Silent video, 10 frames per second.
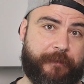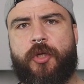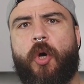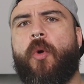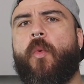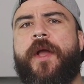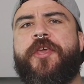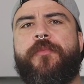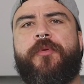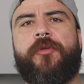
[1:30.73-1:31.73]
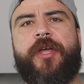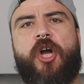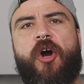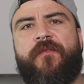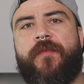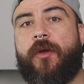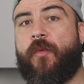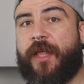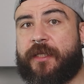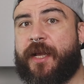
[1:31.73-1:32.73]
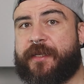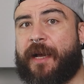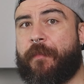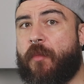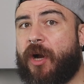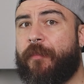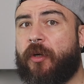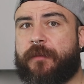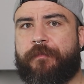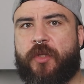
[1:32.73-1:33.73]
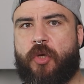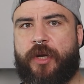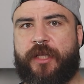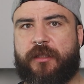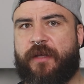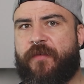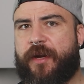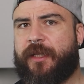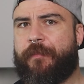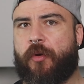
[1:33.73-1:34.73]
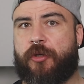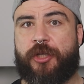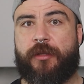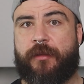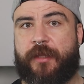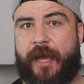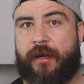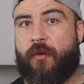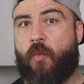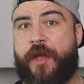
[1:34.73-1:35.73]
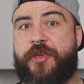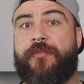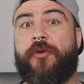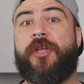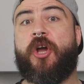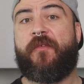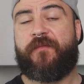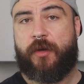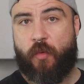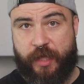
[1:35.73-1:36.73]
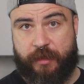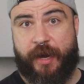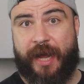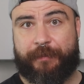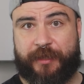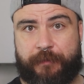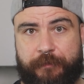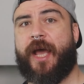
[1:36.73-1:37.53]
So, when you brew the coffee with a 6 cup moka pot, you need a different approach than when you brew the coffee with a 3 cups.